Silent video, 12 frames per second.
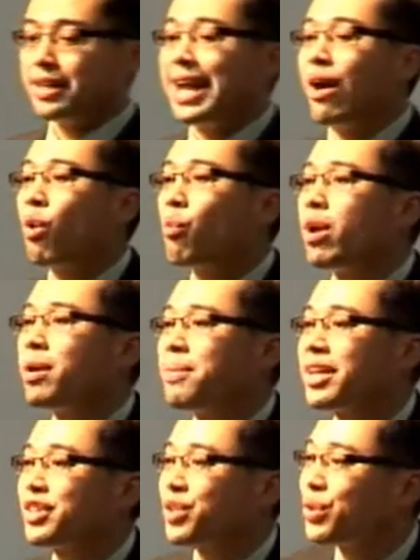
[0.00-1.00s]
Now, I want to
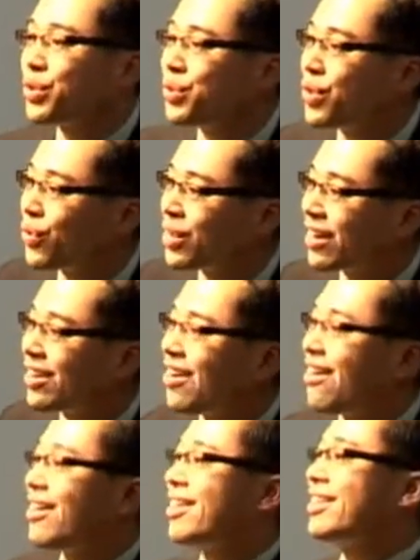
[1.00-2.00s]
make sure you know that
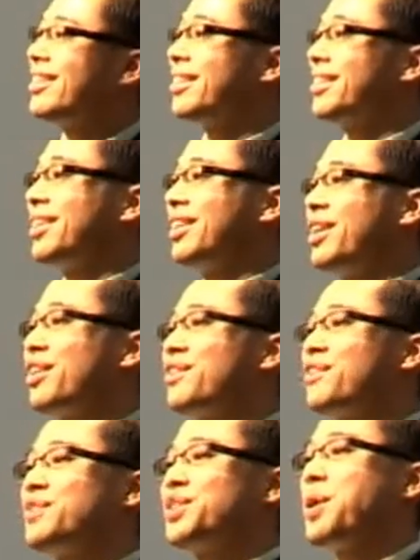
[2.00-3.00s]
God
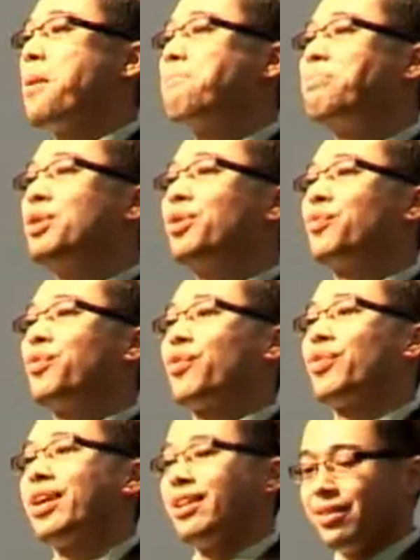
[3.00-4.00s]
loves beautiful
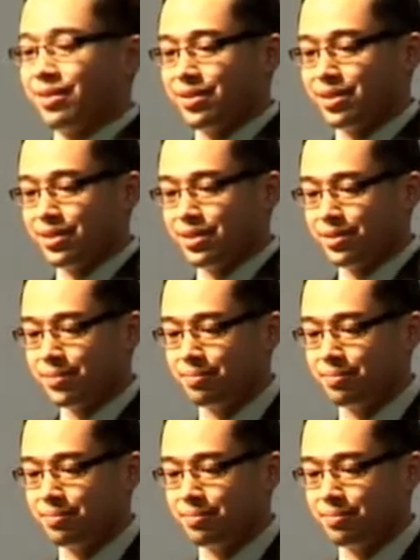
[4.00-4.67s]
things.